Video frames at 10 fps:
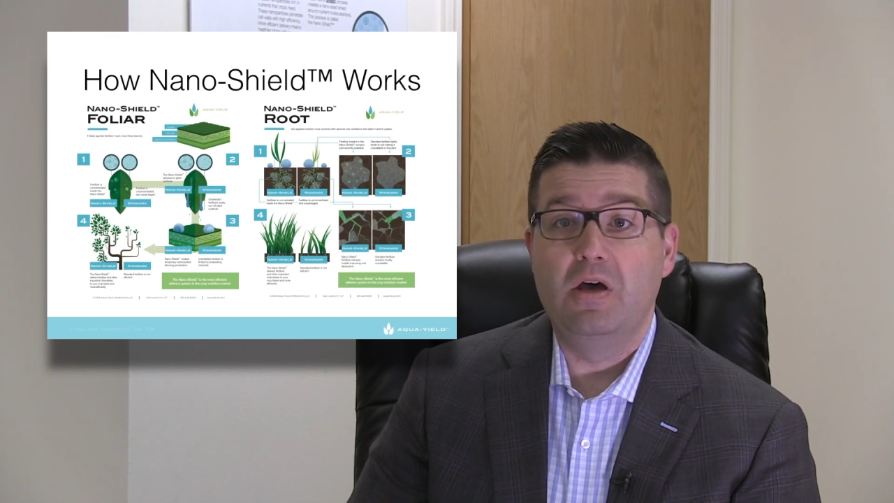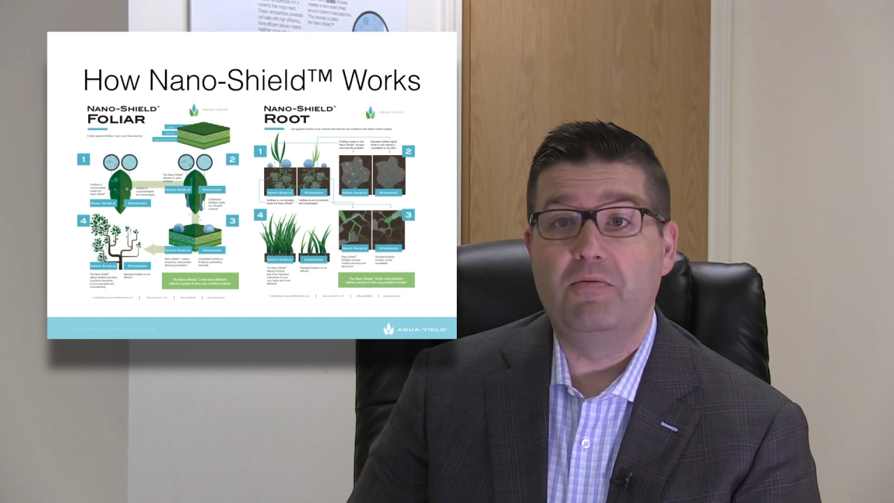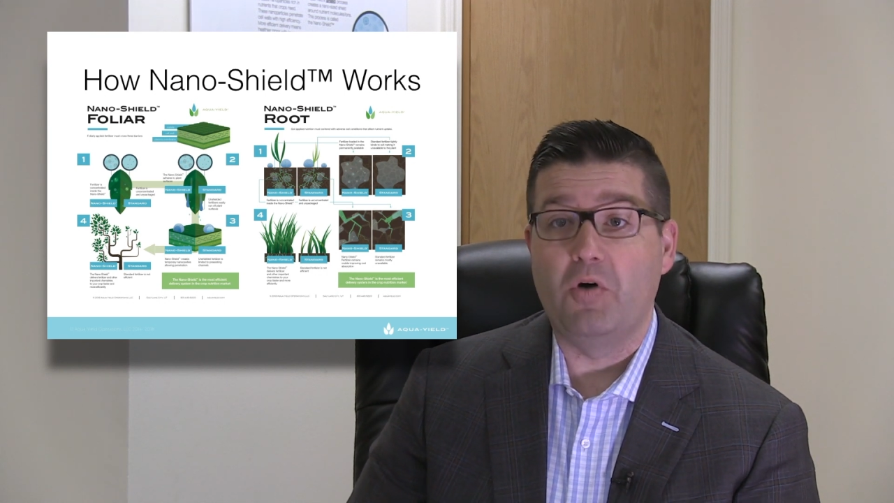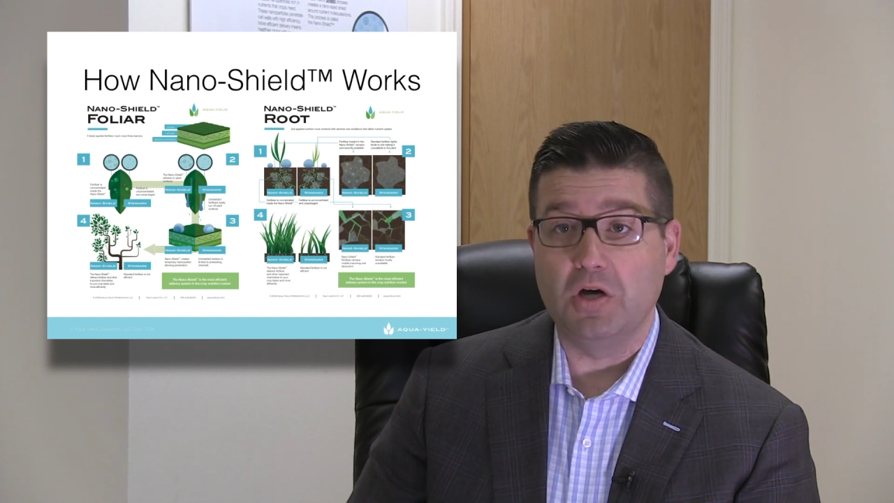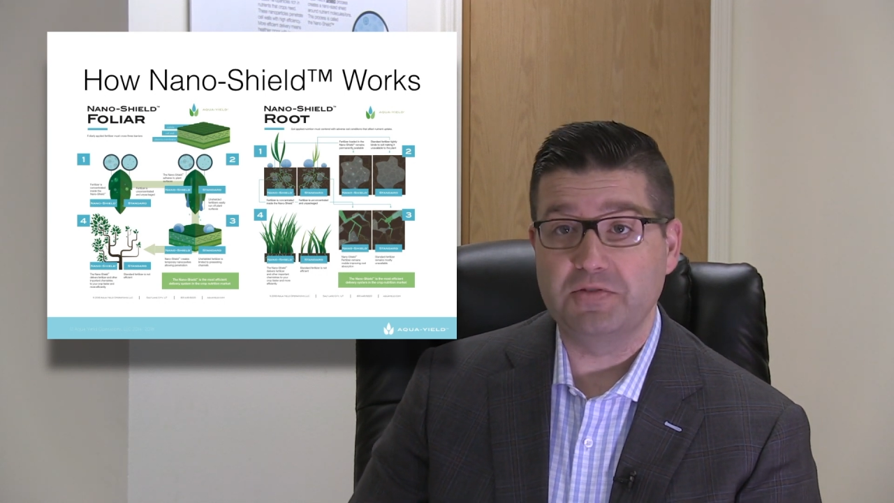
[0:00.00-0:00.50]

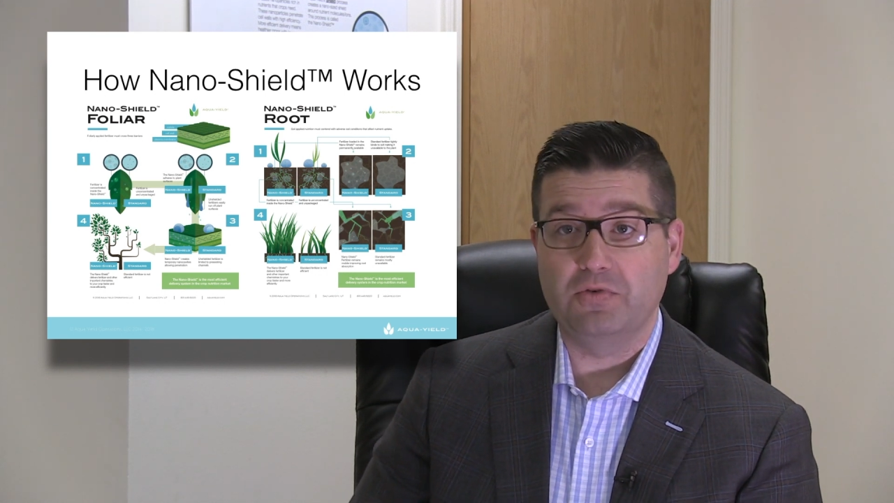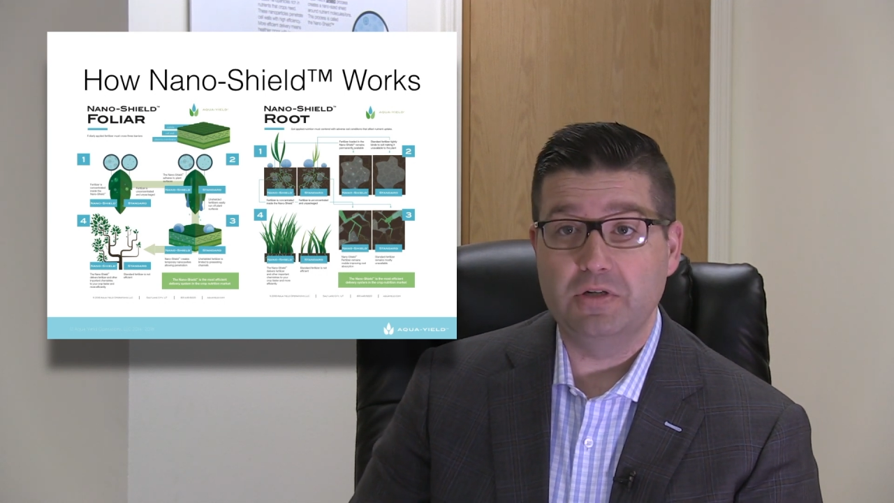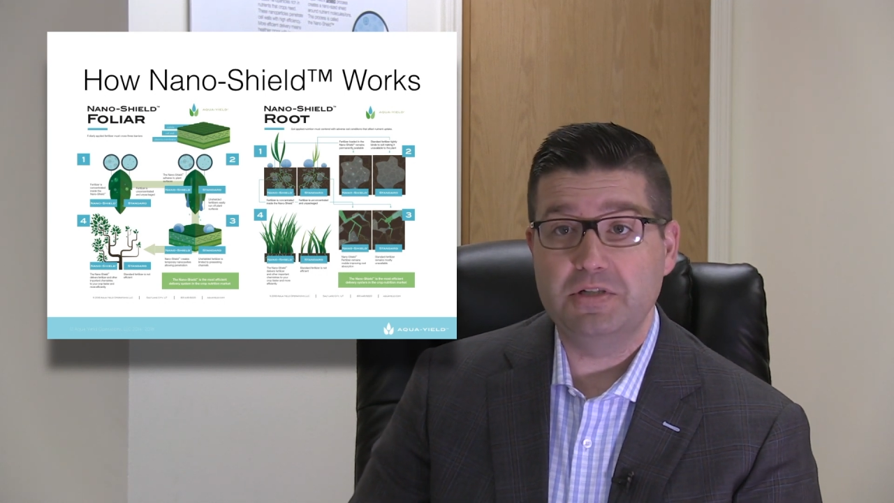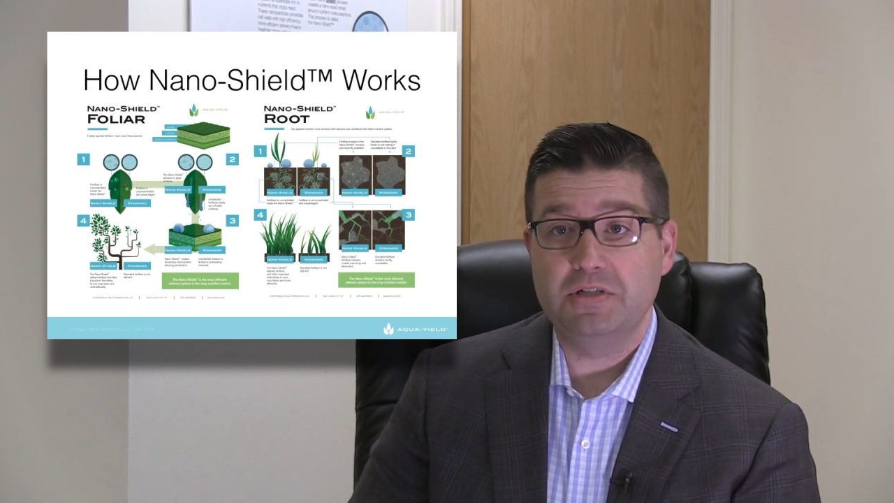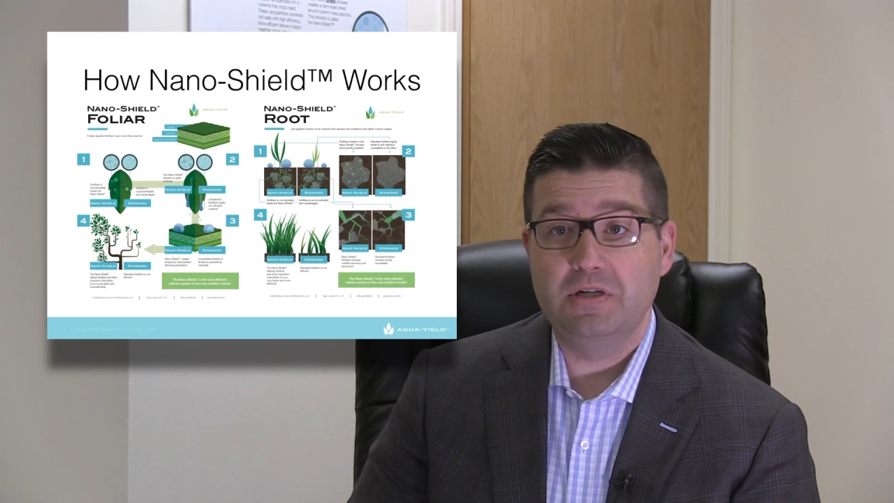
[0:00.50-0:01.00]

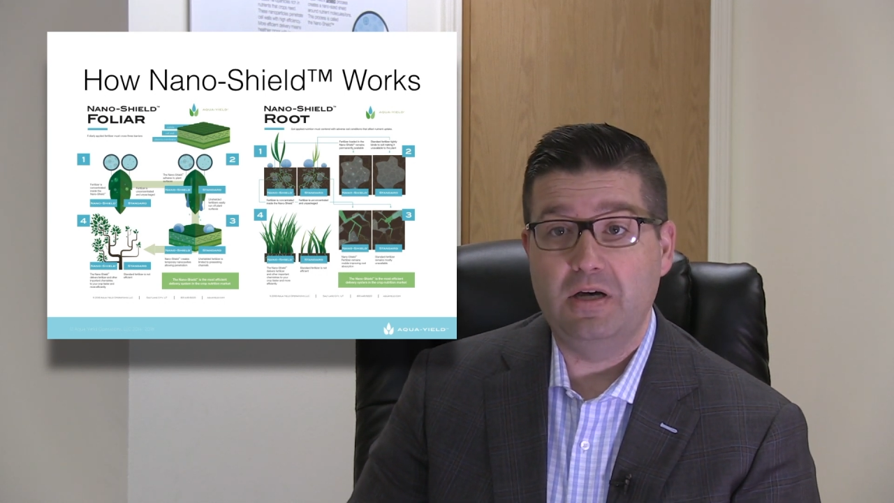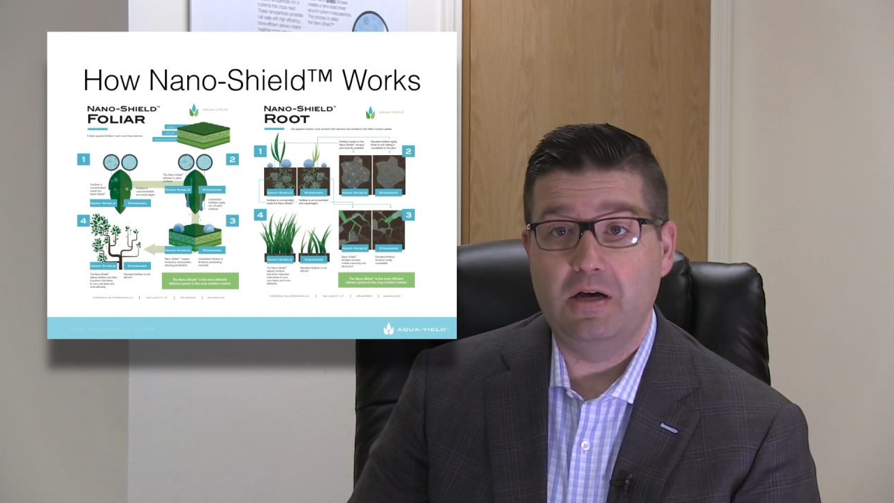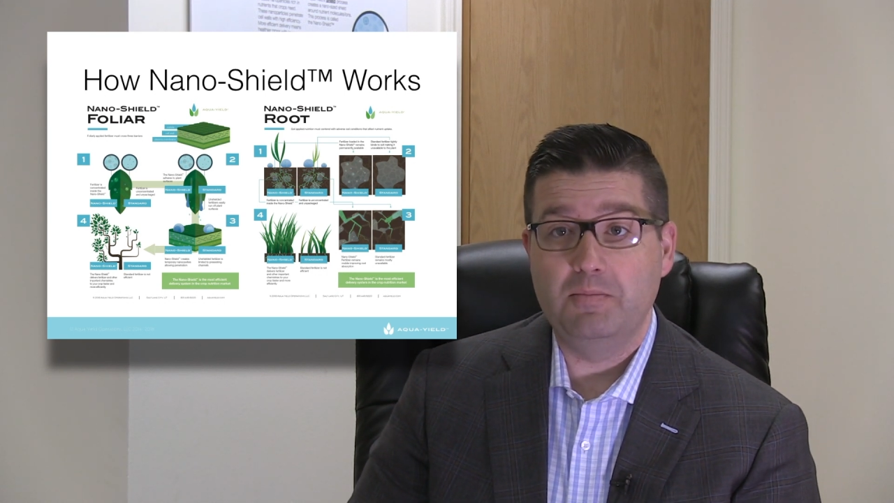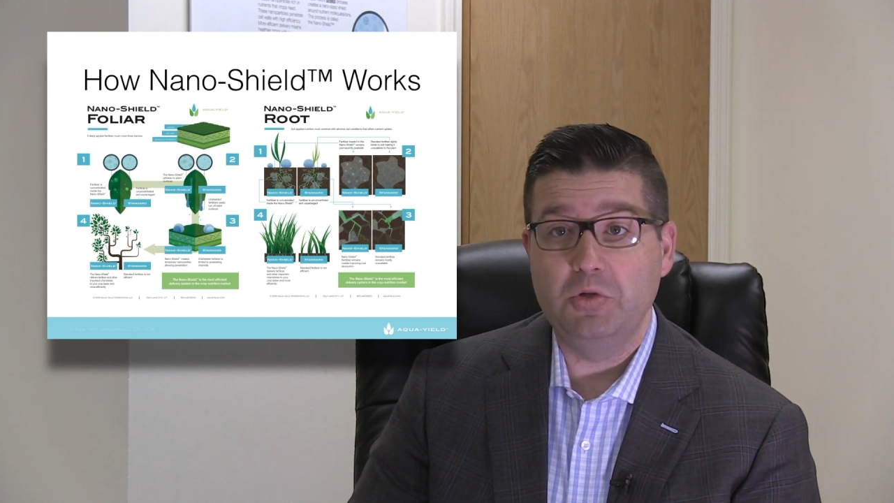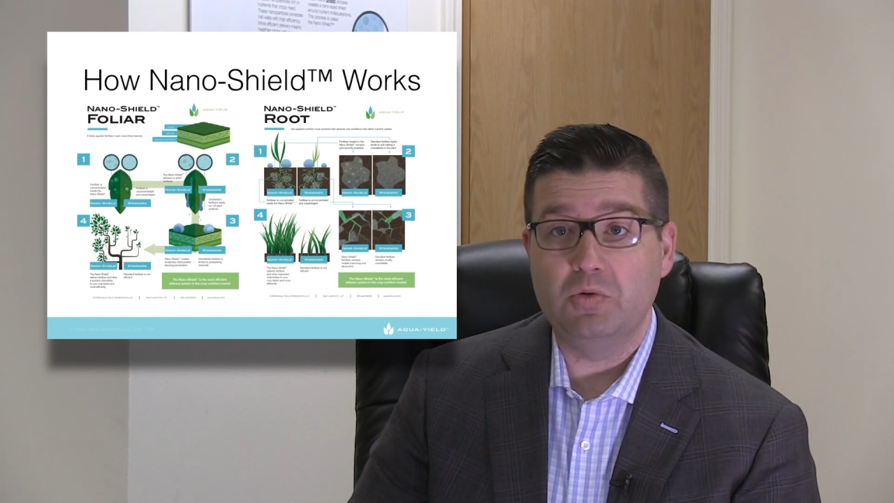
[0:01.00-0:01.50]
phosphorus,
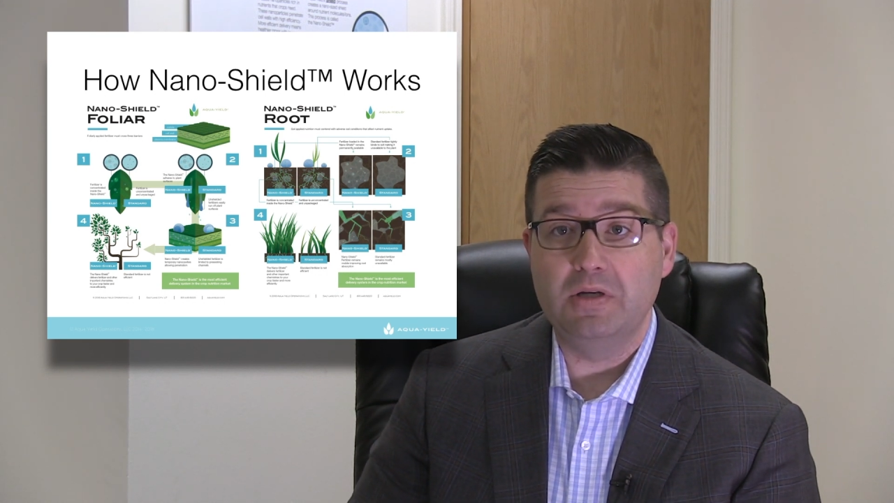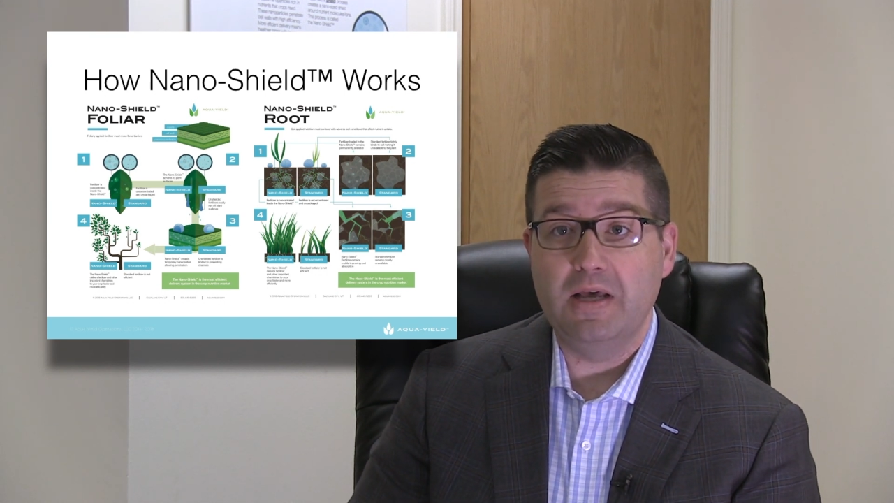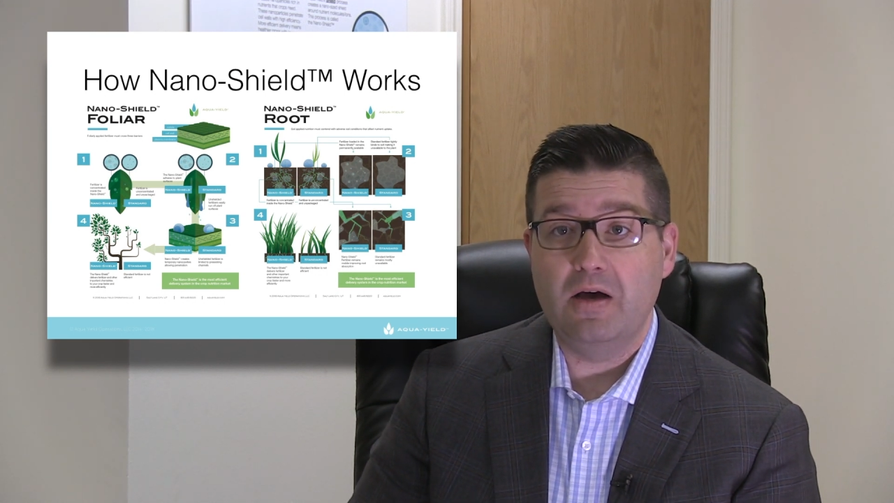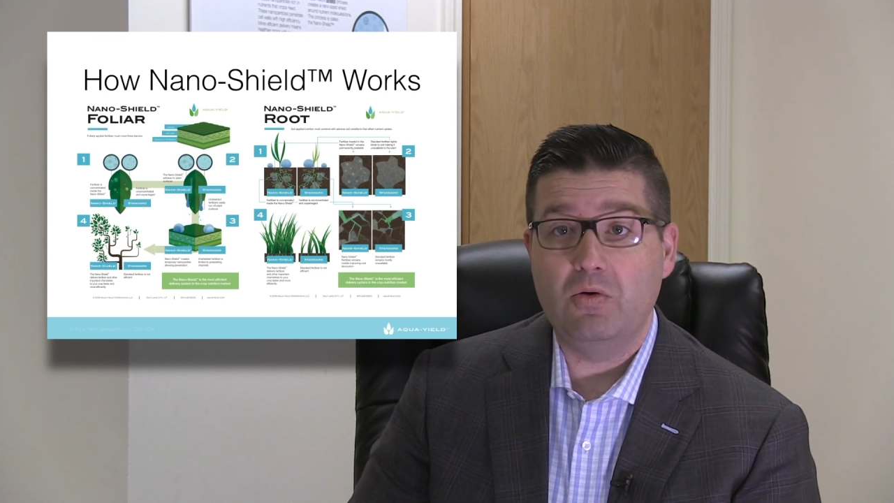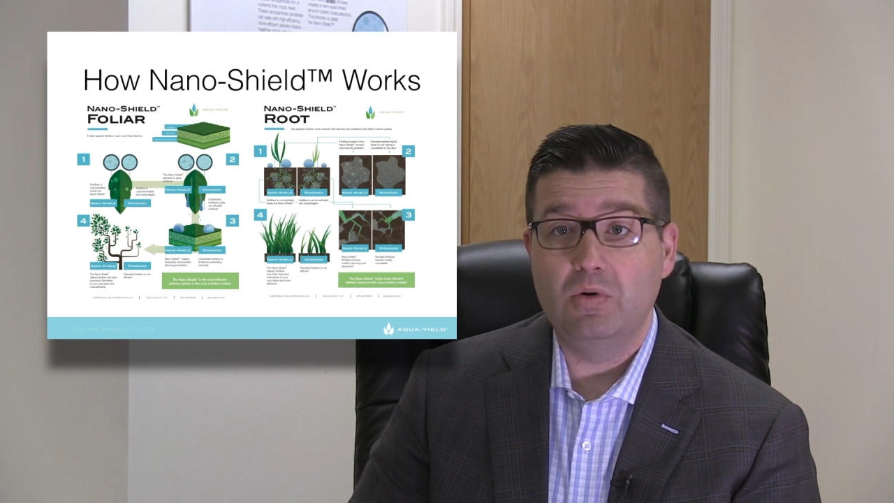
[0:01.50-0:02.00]
you can
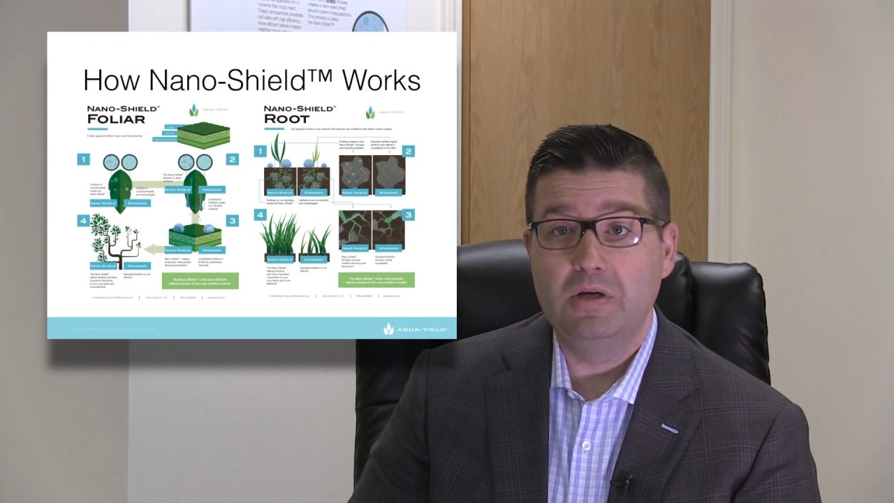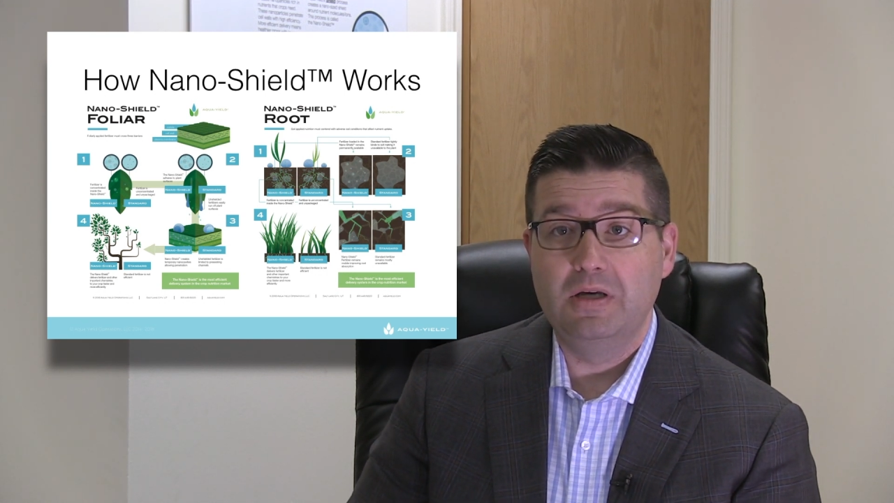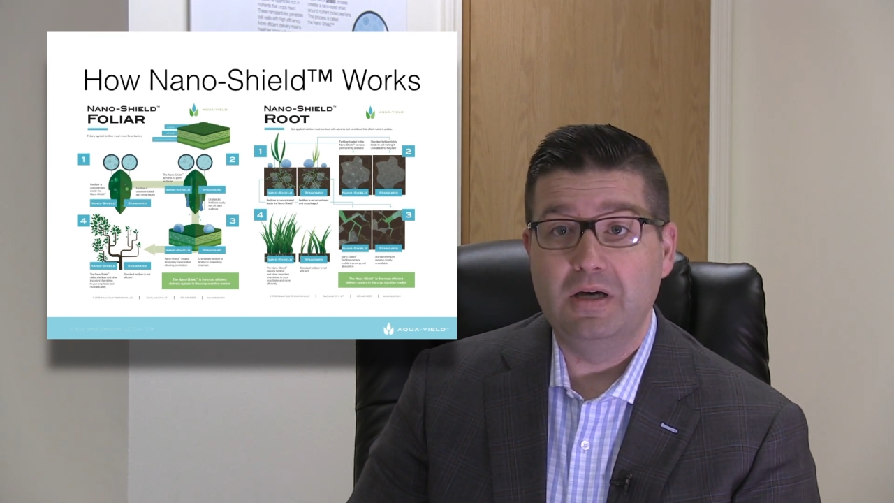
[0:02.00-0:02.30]
now